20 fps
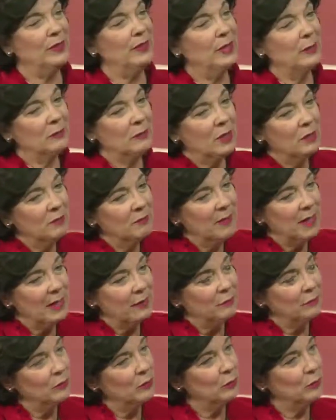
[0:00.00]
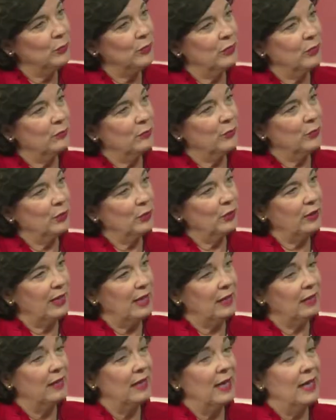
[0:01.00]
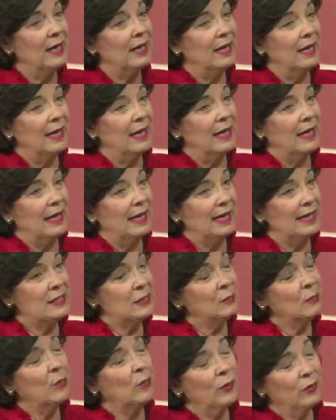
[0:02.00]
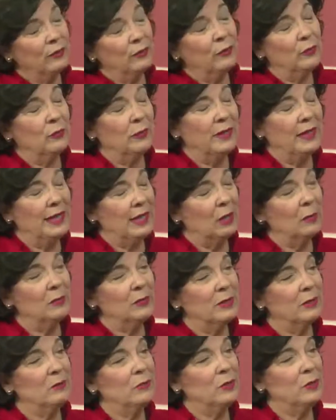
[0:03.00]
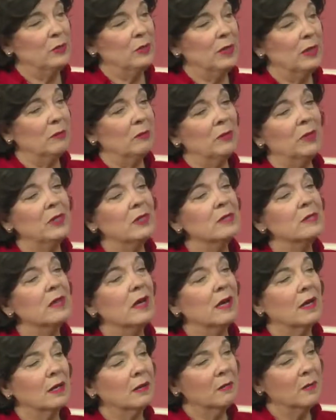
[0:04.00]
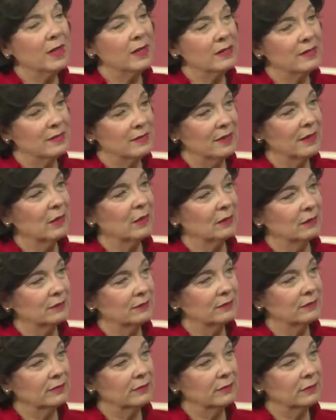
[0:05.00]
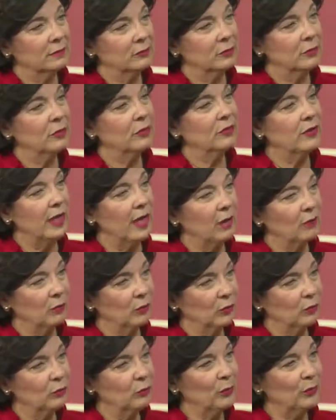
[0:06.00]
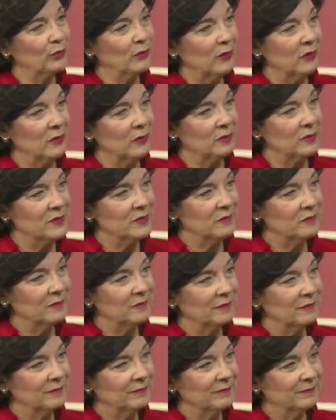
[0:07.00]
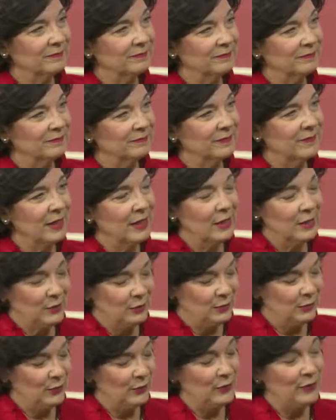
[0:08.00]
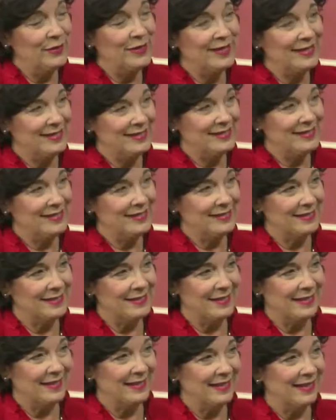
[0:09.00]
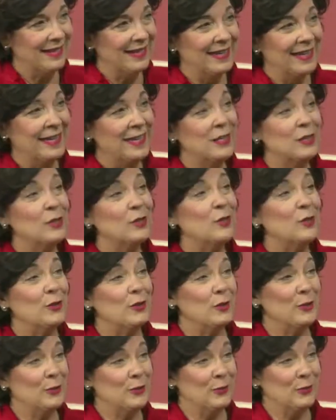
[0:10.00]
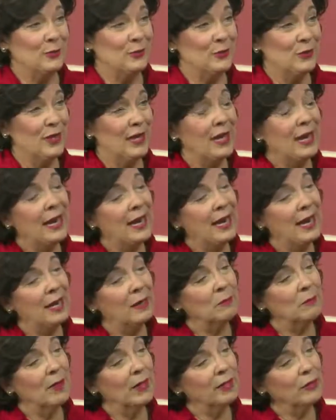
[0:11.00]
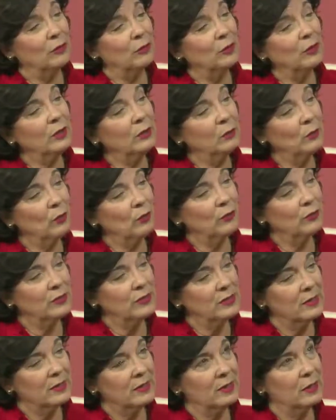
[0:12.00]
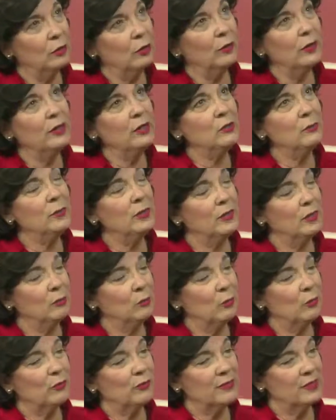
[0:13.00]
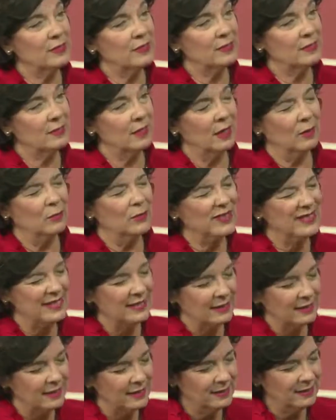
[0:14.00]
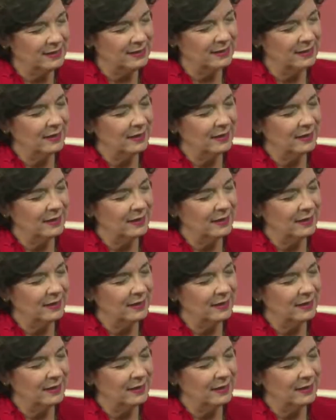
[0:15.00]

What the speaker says: them come back from the brink of burnout, it's important for me to help them do that because I myself burned out multiple times. Mm-hmm. So this is huge. And by learning to become more resilient,